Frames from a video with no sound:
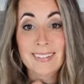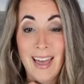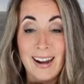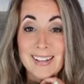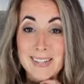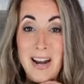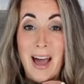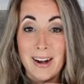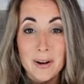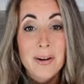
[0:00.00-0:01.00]
that is not
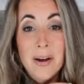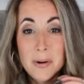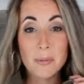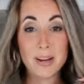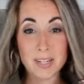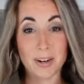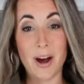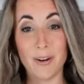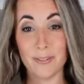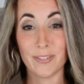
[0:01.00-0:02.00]
a winter
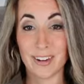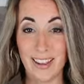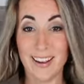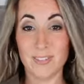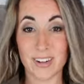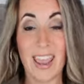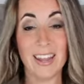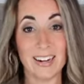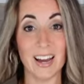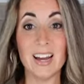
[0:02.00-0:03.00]
coat for, can for
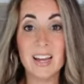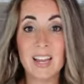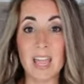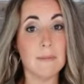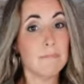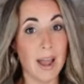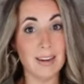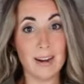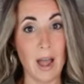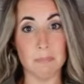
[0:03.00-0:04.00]
Canada. It might
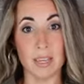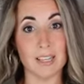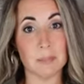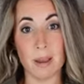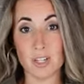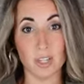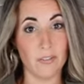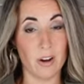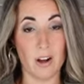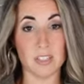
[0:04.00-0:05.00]
not be, especially if
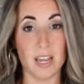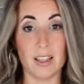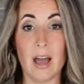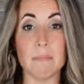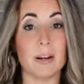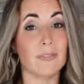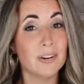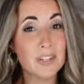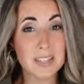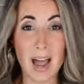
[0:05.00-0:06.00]
you're outside a lot, but if you're
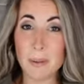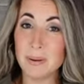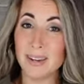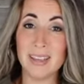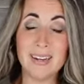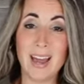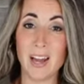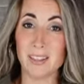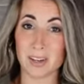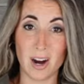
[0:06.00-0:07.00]
just hopping in and out
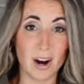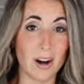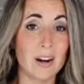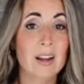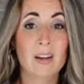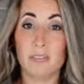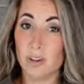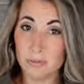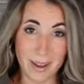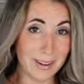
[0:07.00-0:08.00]
of the car, you're
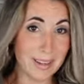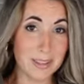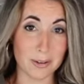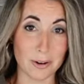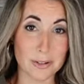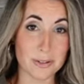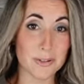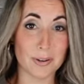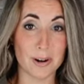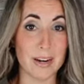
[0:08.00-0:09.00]
running into the grocery
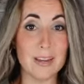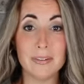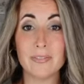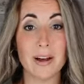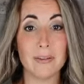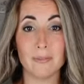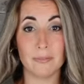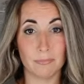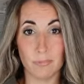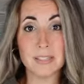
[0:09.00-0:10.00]
store, even if I
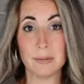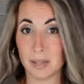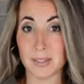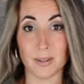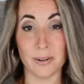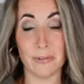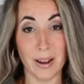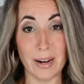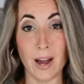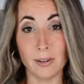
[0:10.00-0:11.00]
was in Minnesota right
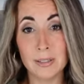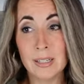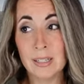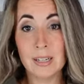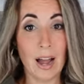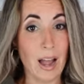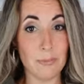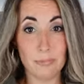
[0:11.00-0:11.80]
now, I